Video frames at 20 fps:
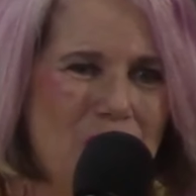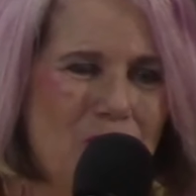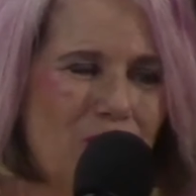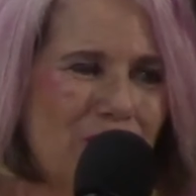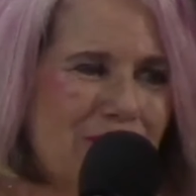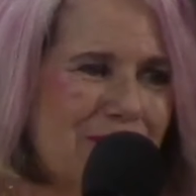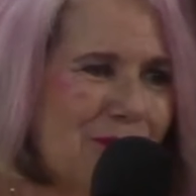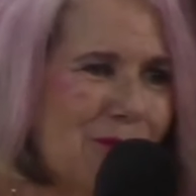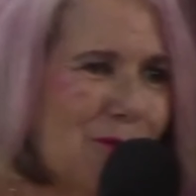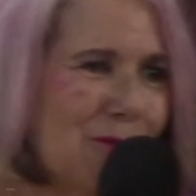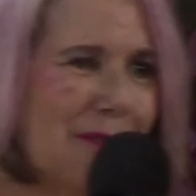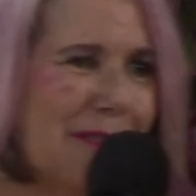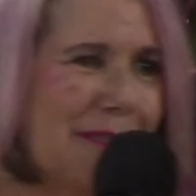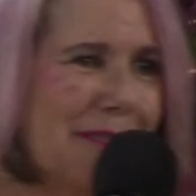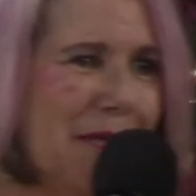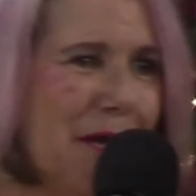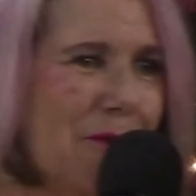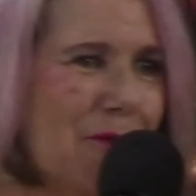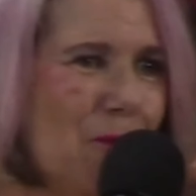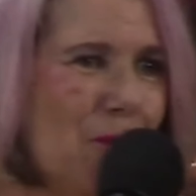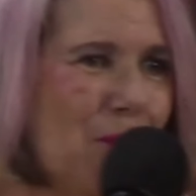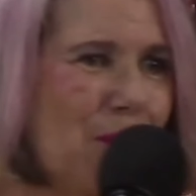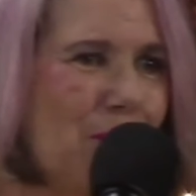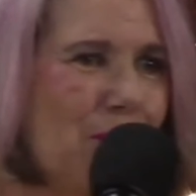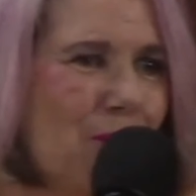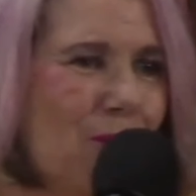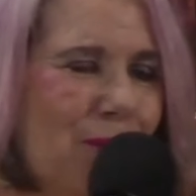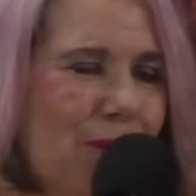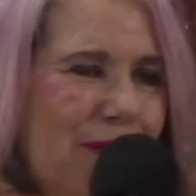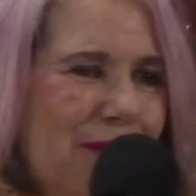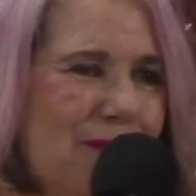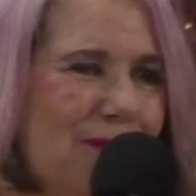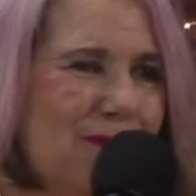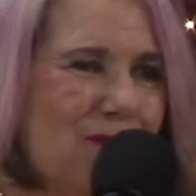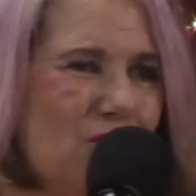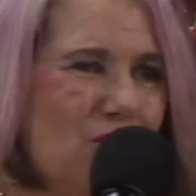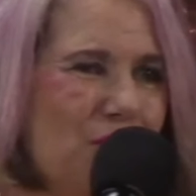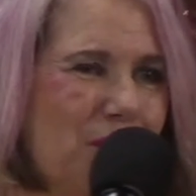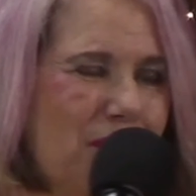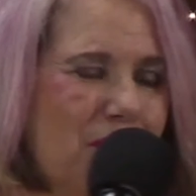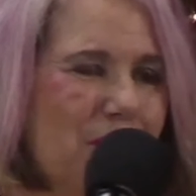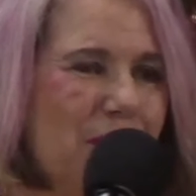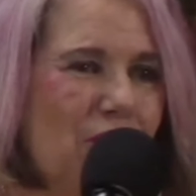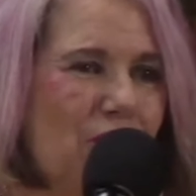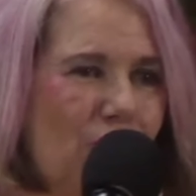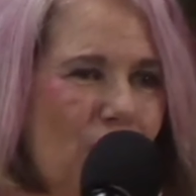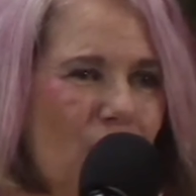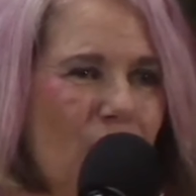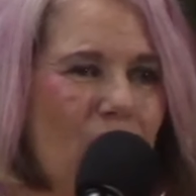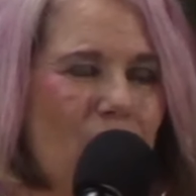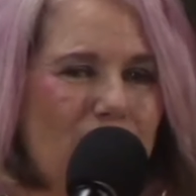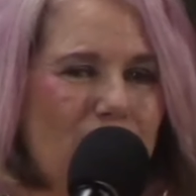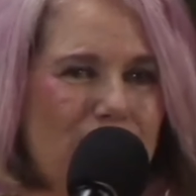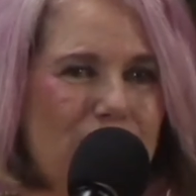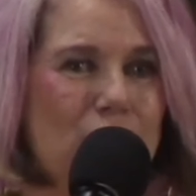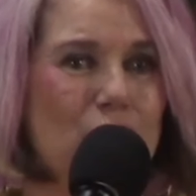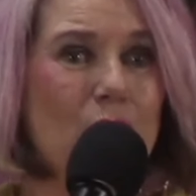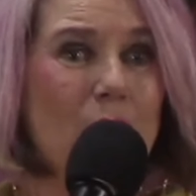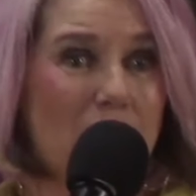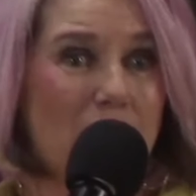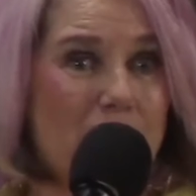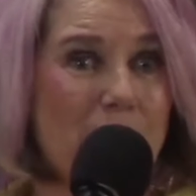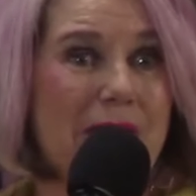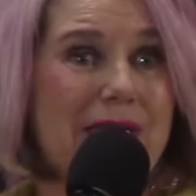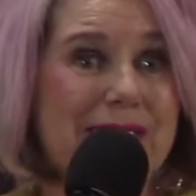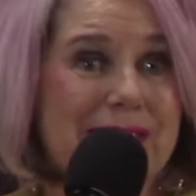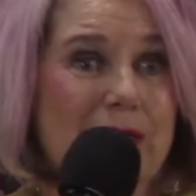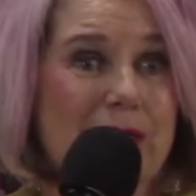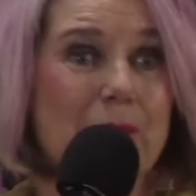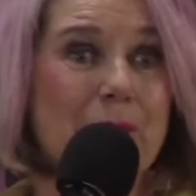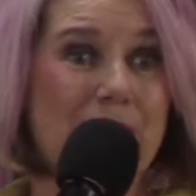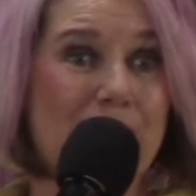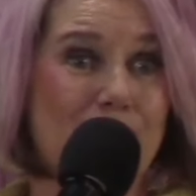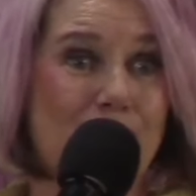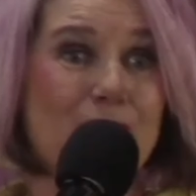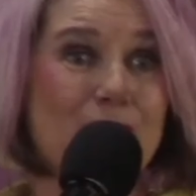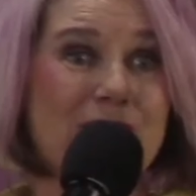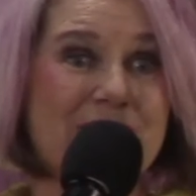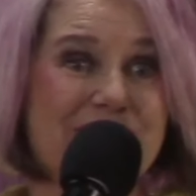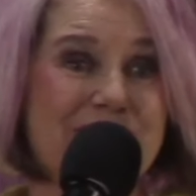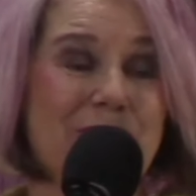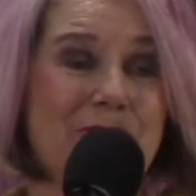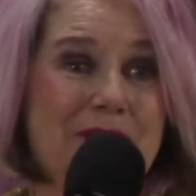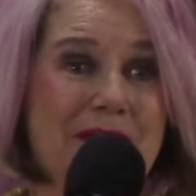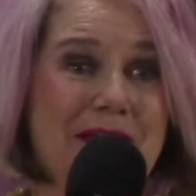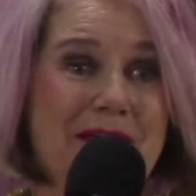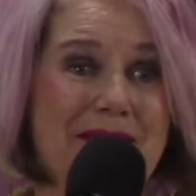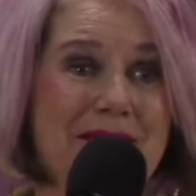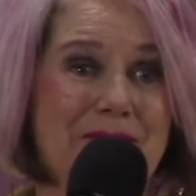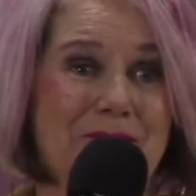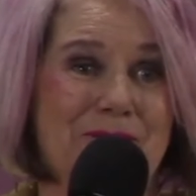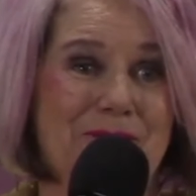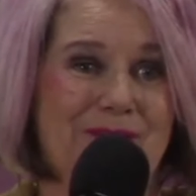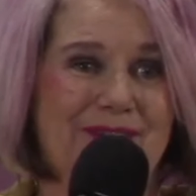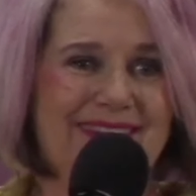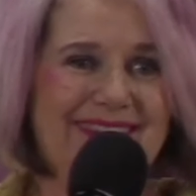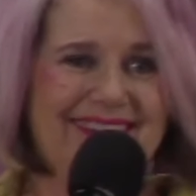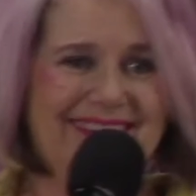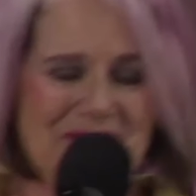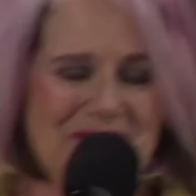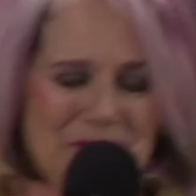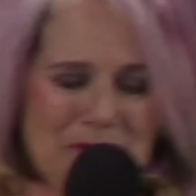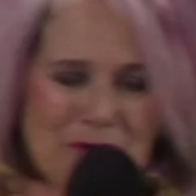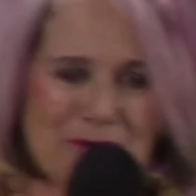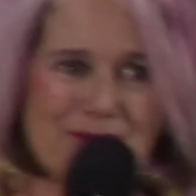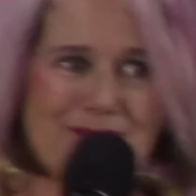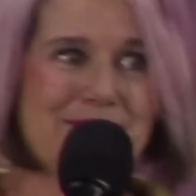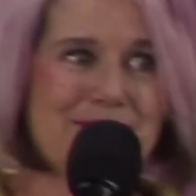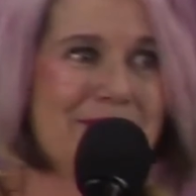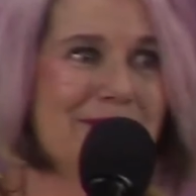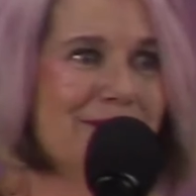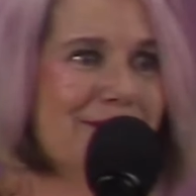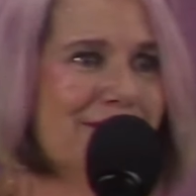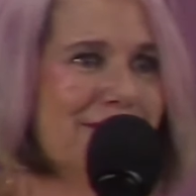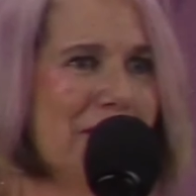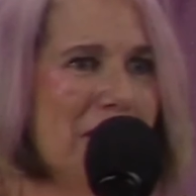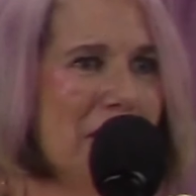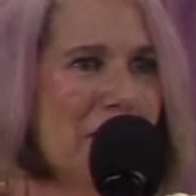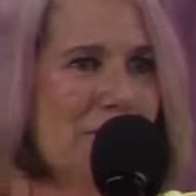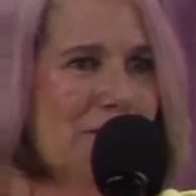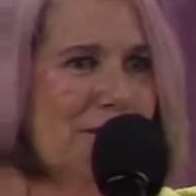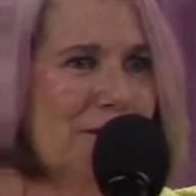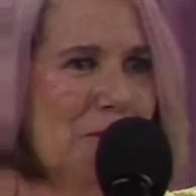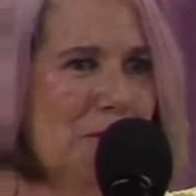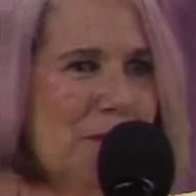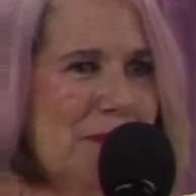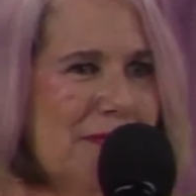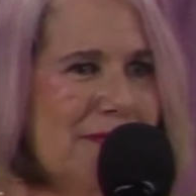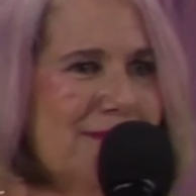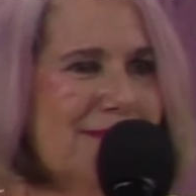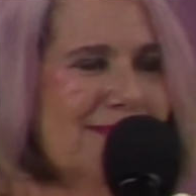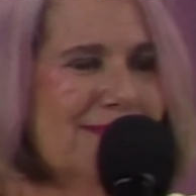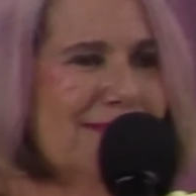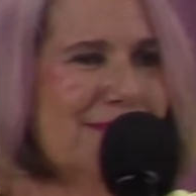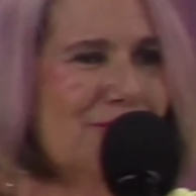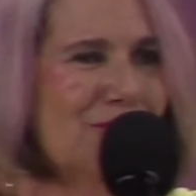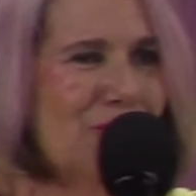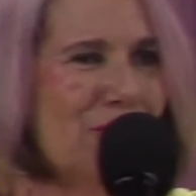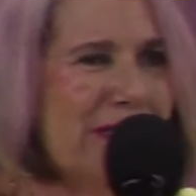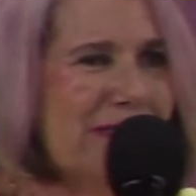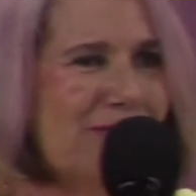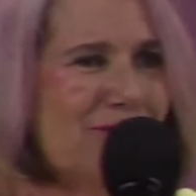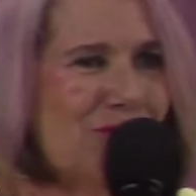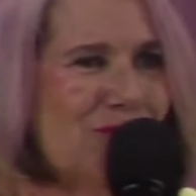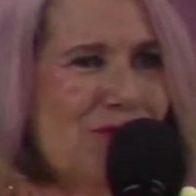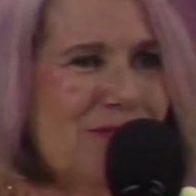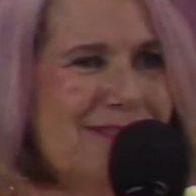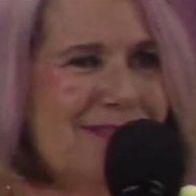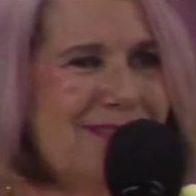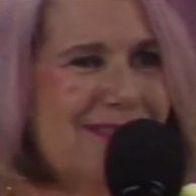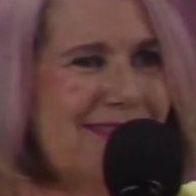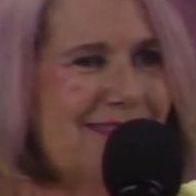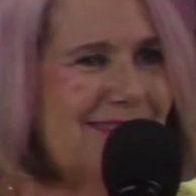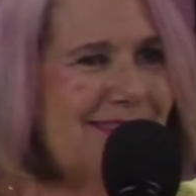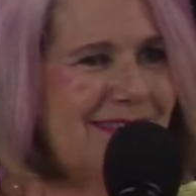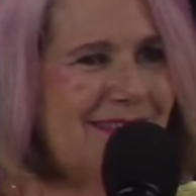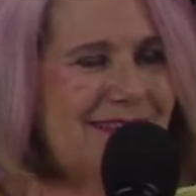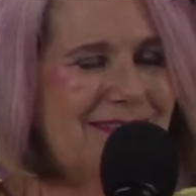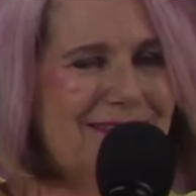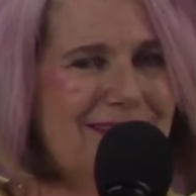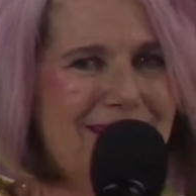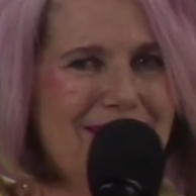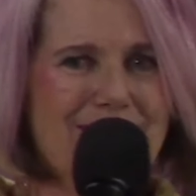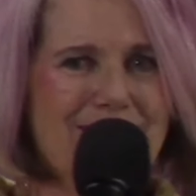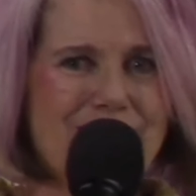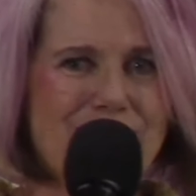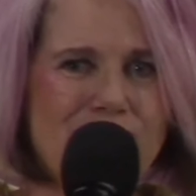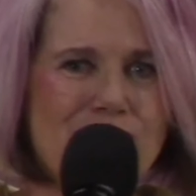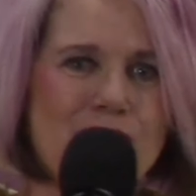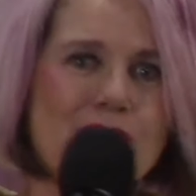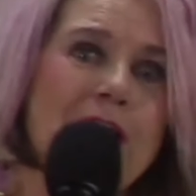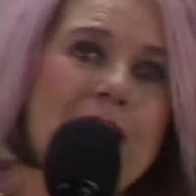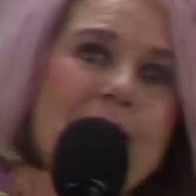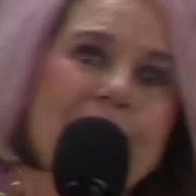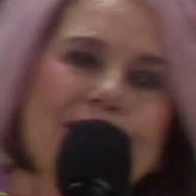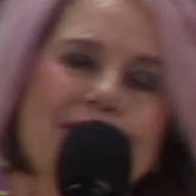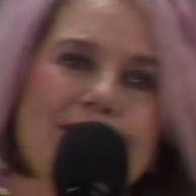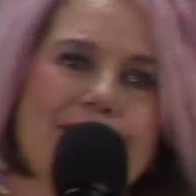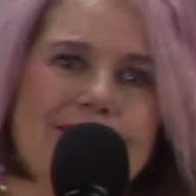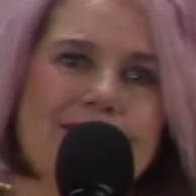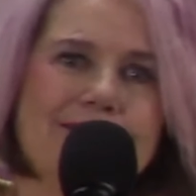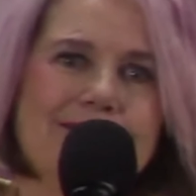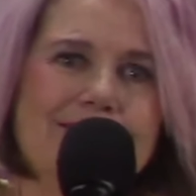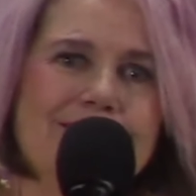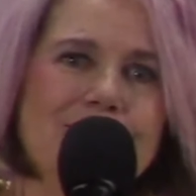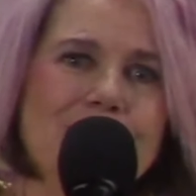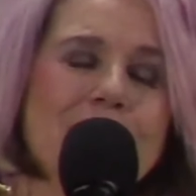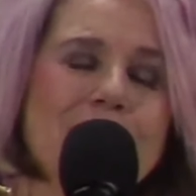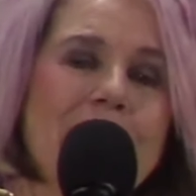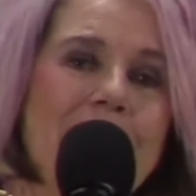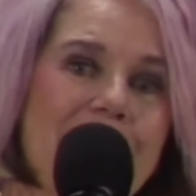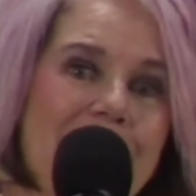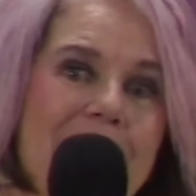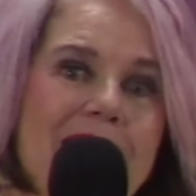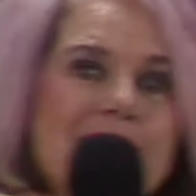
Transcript: We're certainly not the people we used to be, but no, you are raised up in newness of life. You're seated in heavenly places in Christ Jesus, and you're not the you're the head